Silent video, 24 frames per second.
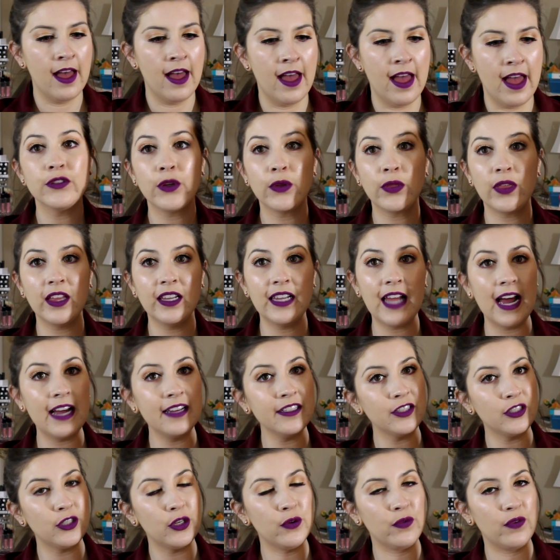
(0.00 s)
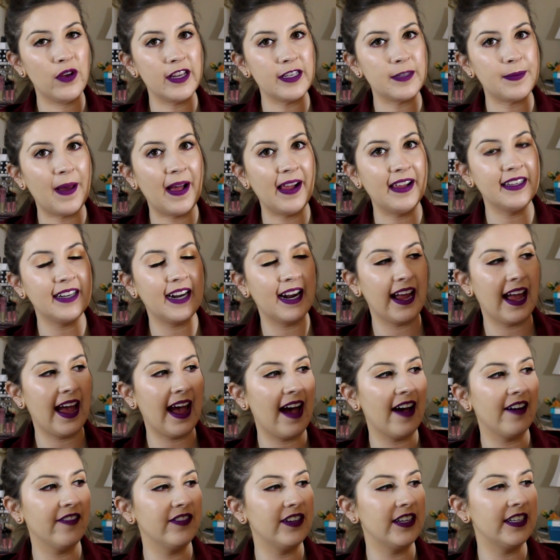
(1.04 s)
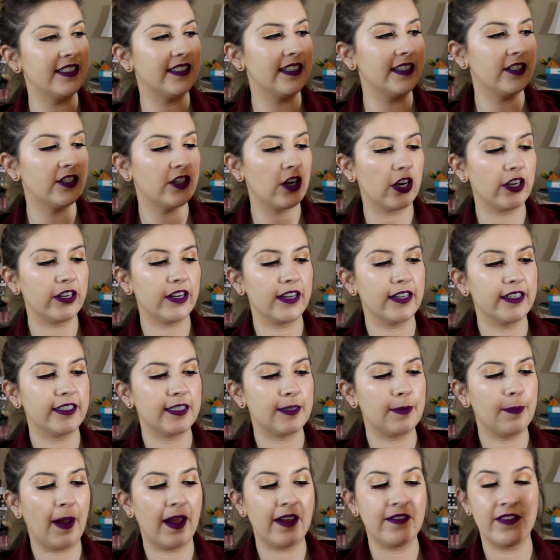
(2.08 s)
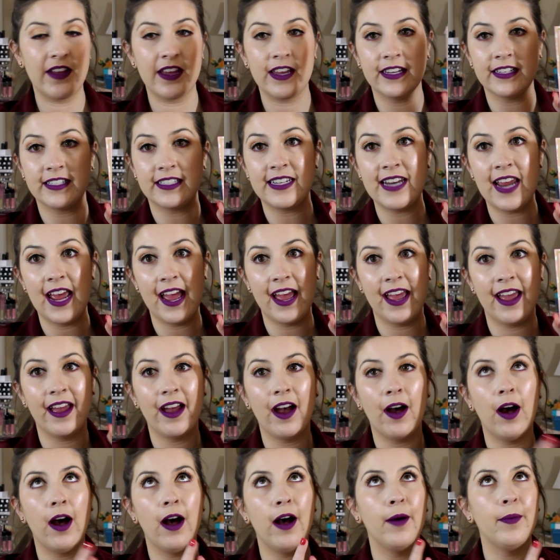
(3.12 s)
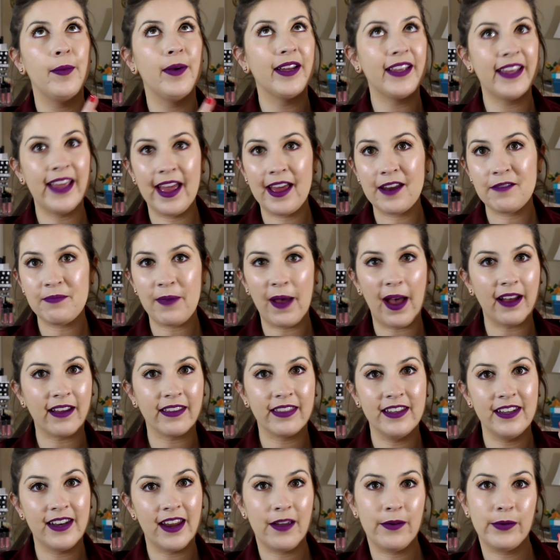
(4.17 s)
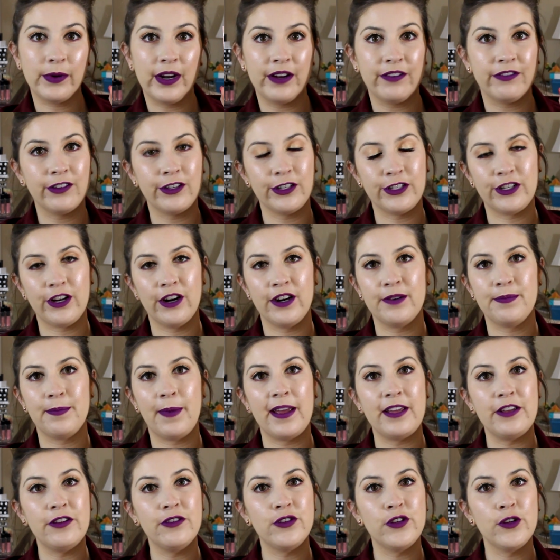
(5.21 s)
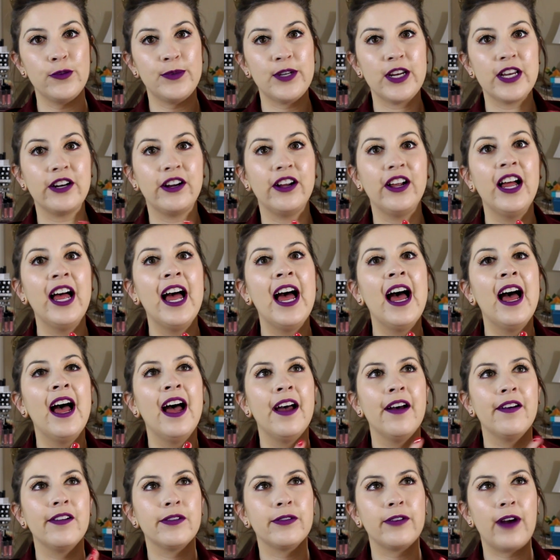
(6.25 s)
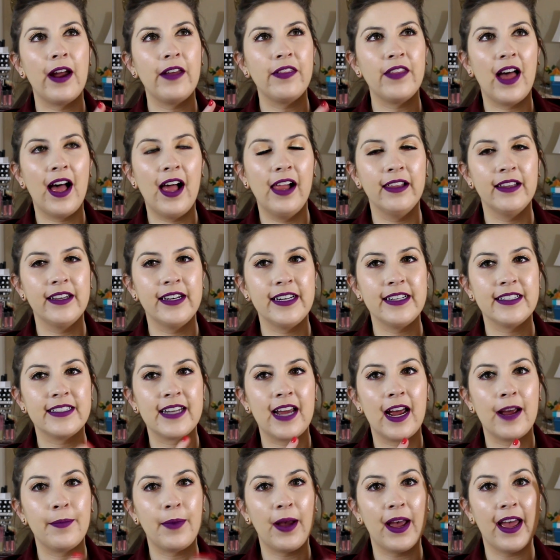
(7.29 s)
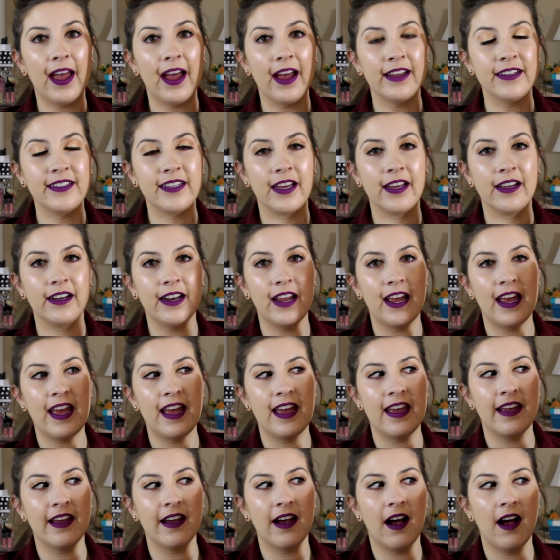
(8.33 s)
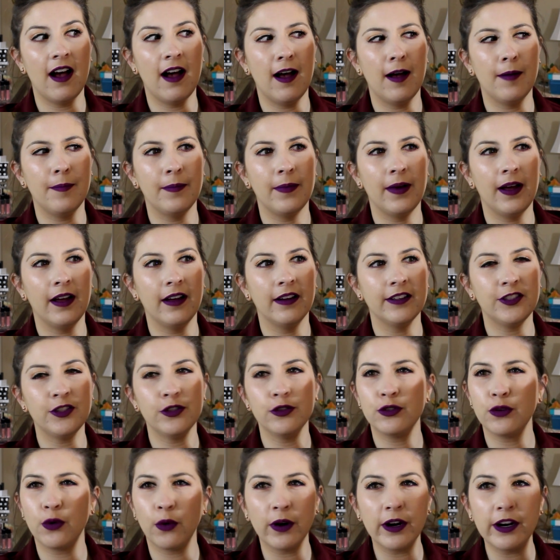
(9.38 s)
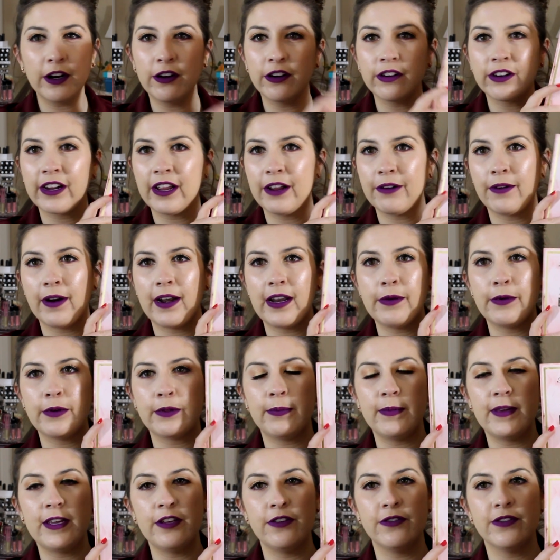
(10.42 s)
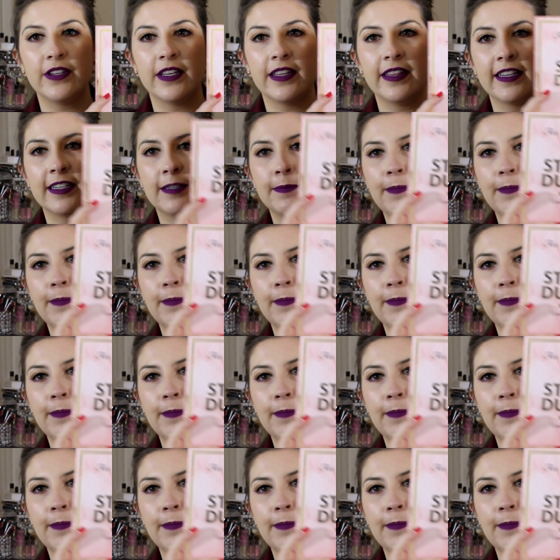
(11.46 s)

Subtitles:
So the last Too Faced palette I have is the Stardust by Vegas Nay. Again, back in the day when I first started my YouTube channel, around the holidays time, I had done a tutorial or Get Ready With Me using this